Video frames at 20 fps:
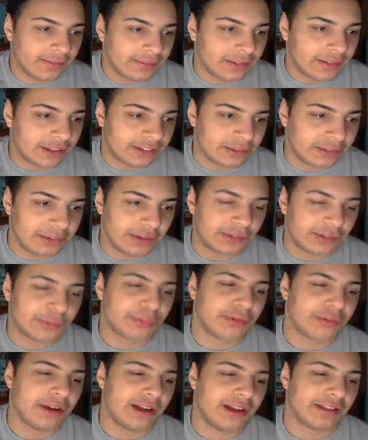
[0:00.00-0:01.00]
Spirit,
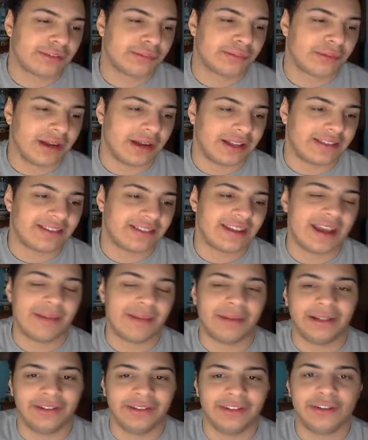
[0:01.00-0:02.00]
Sprite Sam.
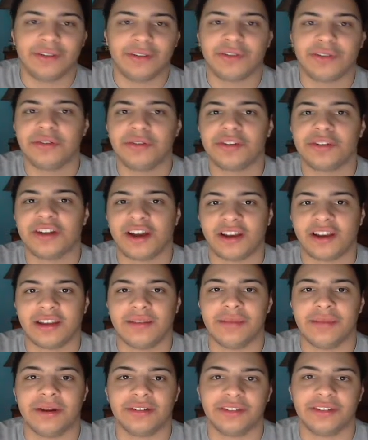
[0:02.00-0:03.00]
I don't know if he was talking
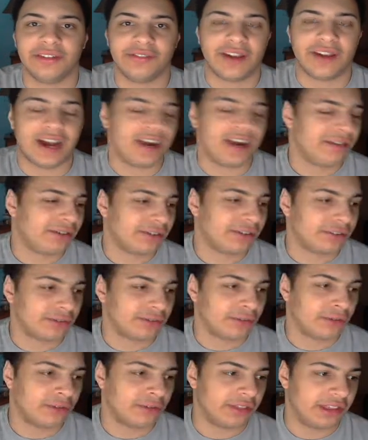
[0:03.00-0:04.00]
about the virus
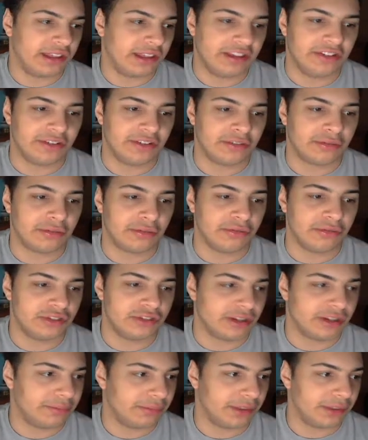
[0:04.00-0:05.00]
or the cruise
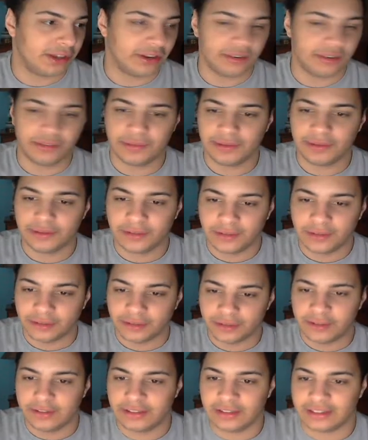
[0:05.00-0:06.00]
ship, though.
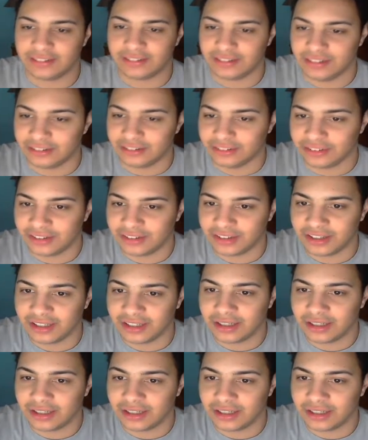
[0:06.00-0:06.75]
That's the only thing.